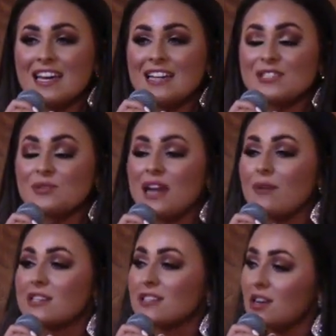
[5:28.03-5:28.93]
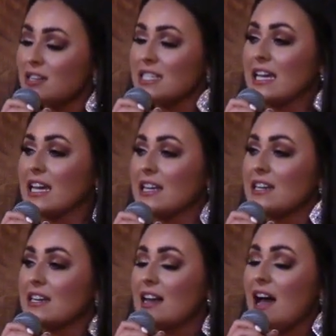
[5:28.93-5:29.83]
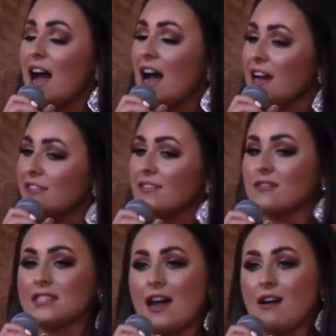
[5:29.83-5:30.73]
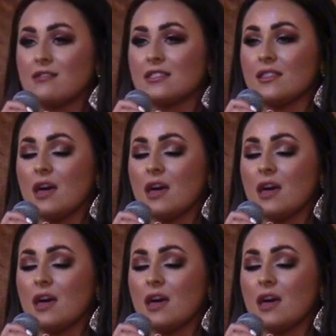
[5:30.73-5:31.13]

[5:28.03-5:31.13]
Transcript: And so when I was 13, I found out